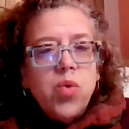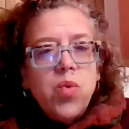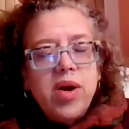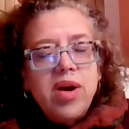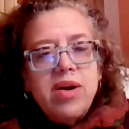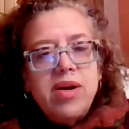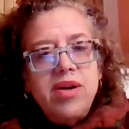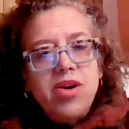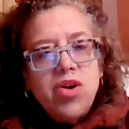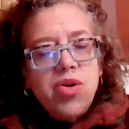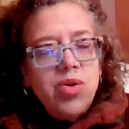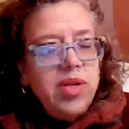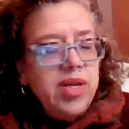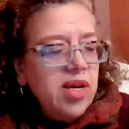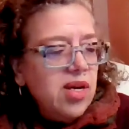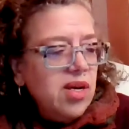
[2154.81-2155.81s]
where in
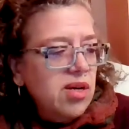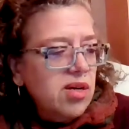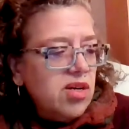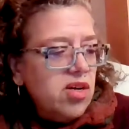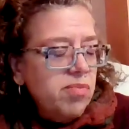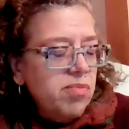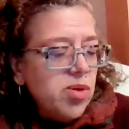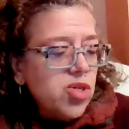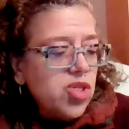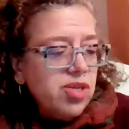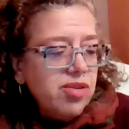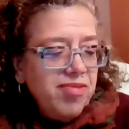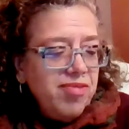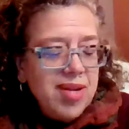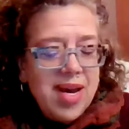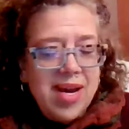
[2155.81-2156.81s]
early commercial
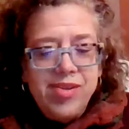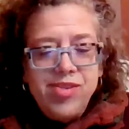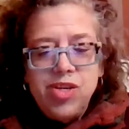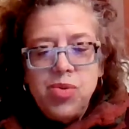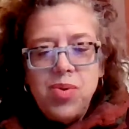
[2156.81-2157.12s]
flights,